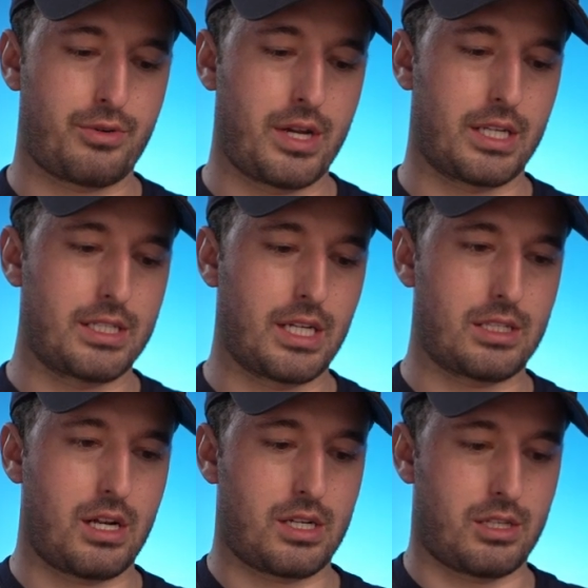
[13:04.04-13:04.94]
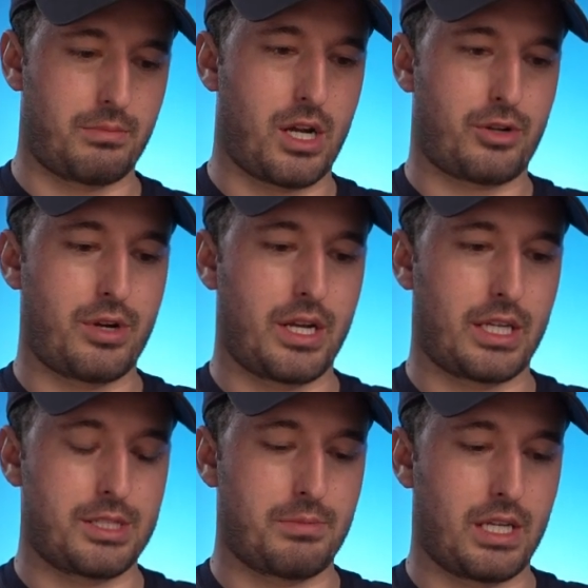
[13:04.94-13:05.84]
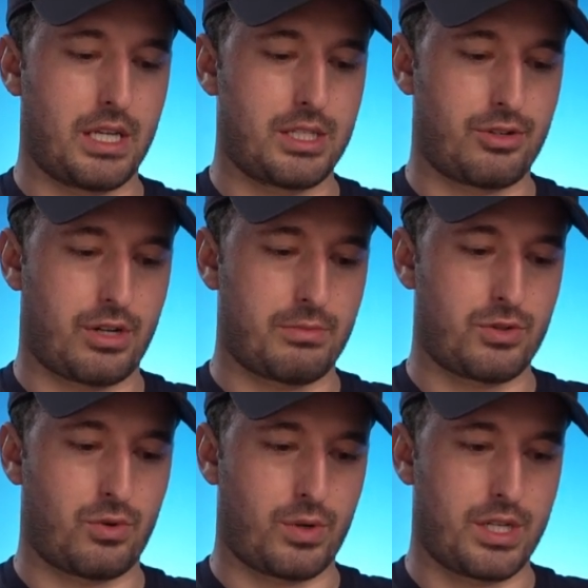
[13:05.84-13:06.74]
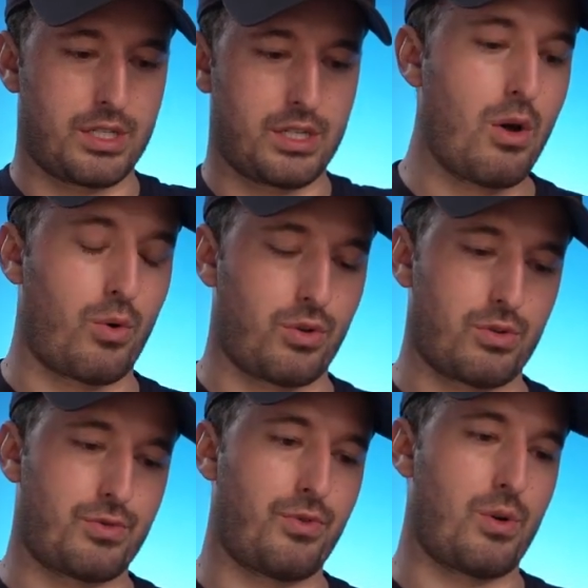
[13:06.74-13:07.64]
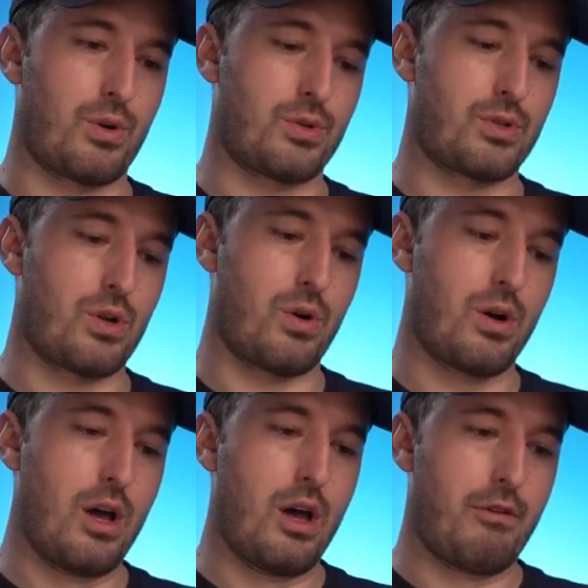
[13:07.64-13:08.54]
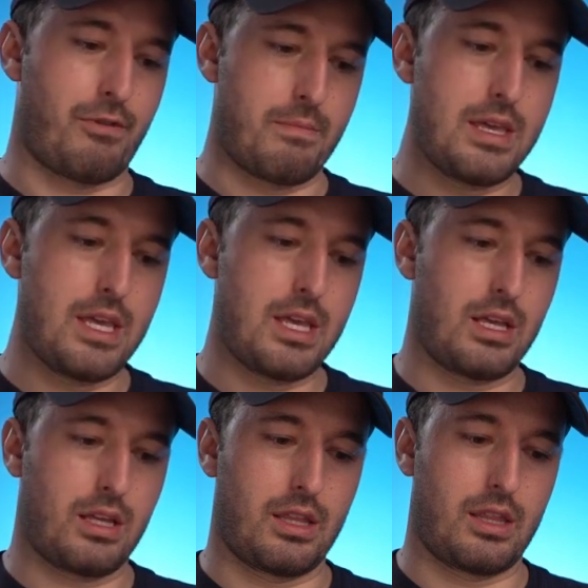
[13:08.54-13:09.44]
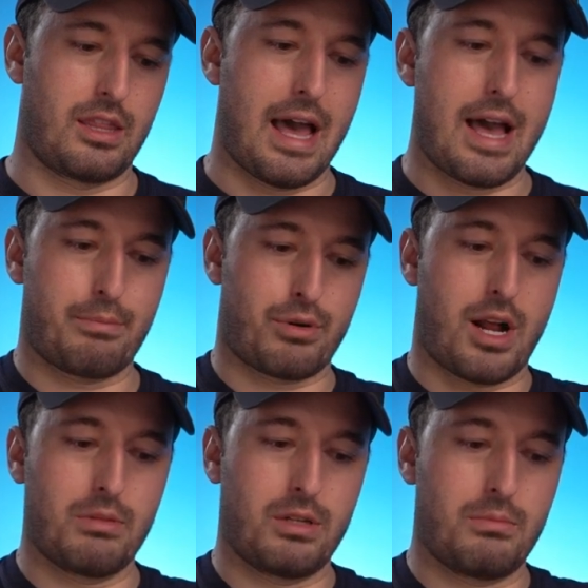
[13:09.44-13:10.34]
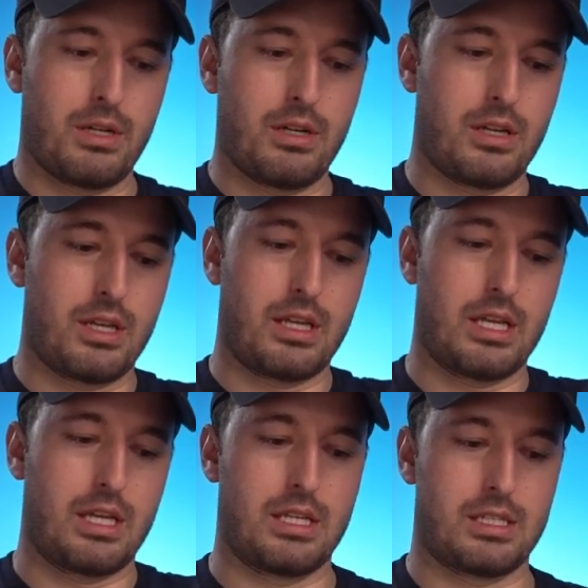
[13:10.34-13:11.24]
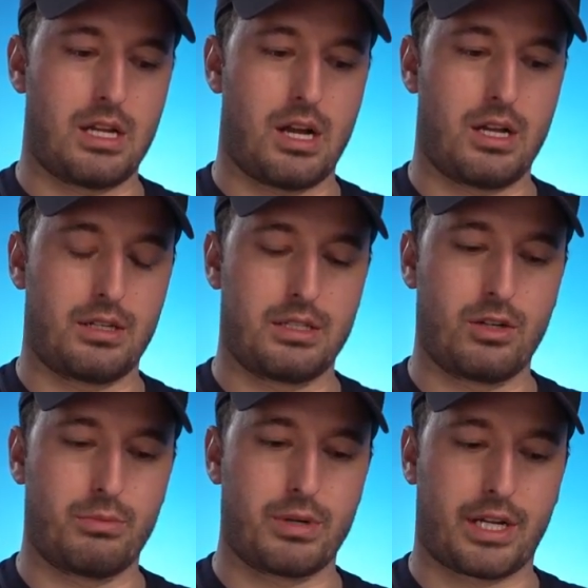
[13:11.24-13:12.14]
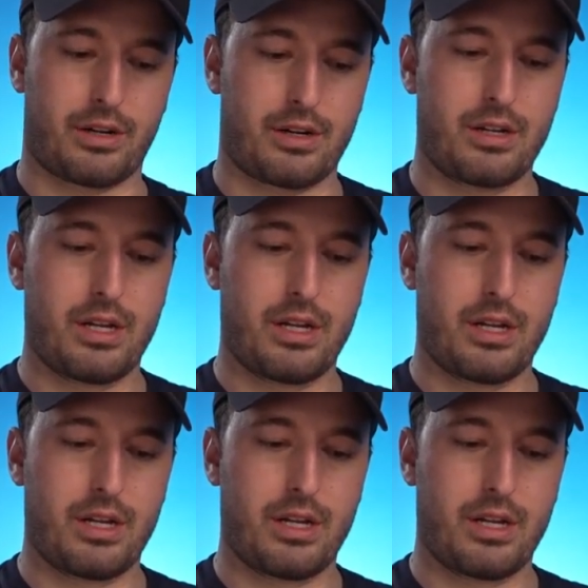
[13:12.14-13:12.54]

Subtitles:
creating TikToks, I'm not creating as many Instagram stories or those photos. So for me, that problem is not a deal breaker.